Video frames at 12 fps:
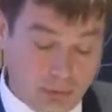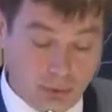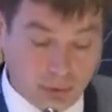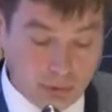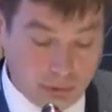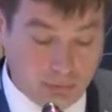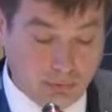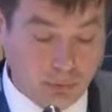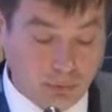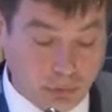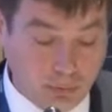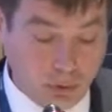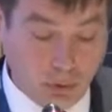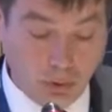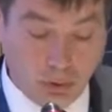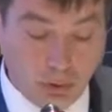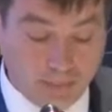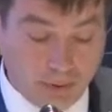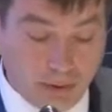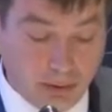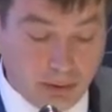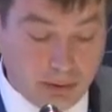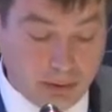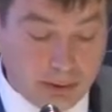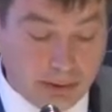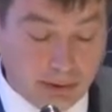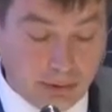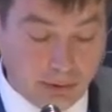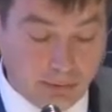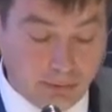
of course, of fungus ball or cyst,